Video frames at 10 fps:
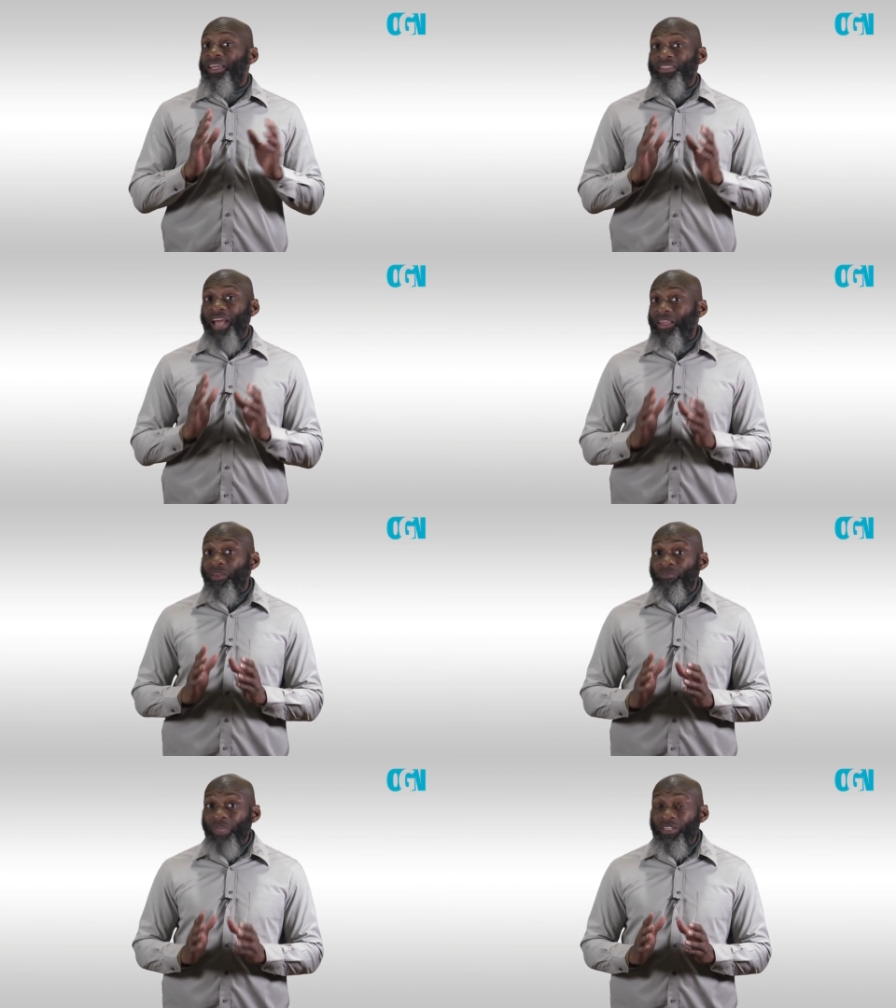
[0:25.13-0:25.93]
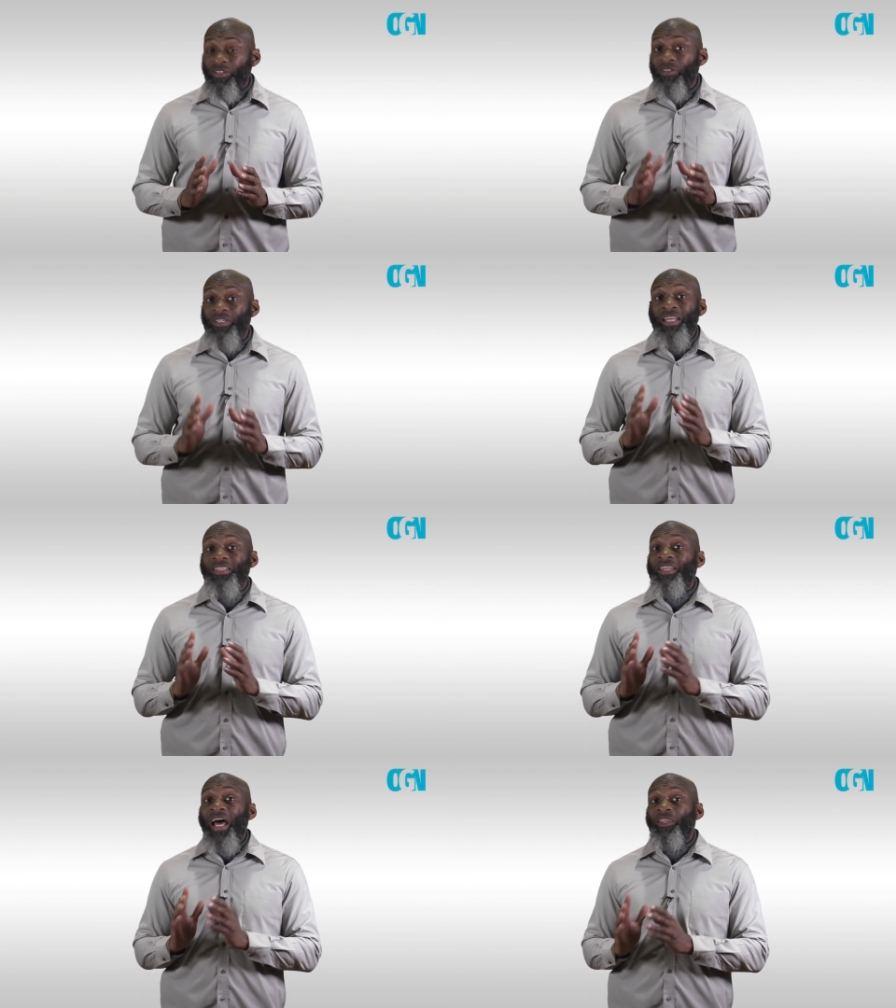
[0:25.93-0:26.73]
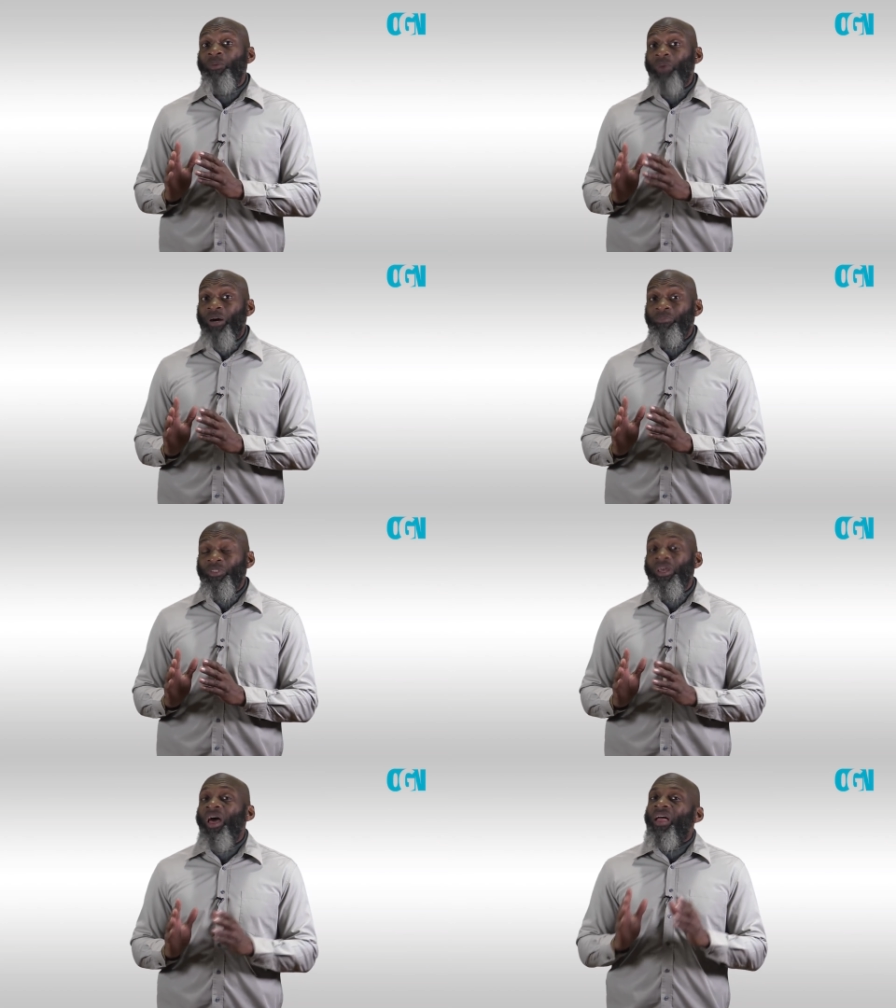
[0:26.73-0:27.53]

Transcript: it's not the measles, and it's not the mumps.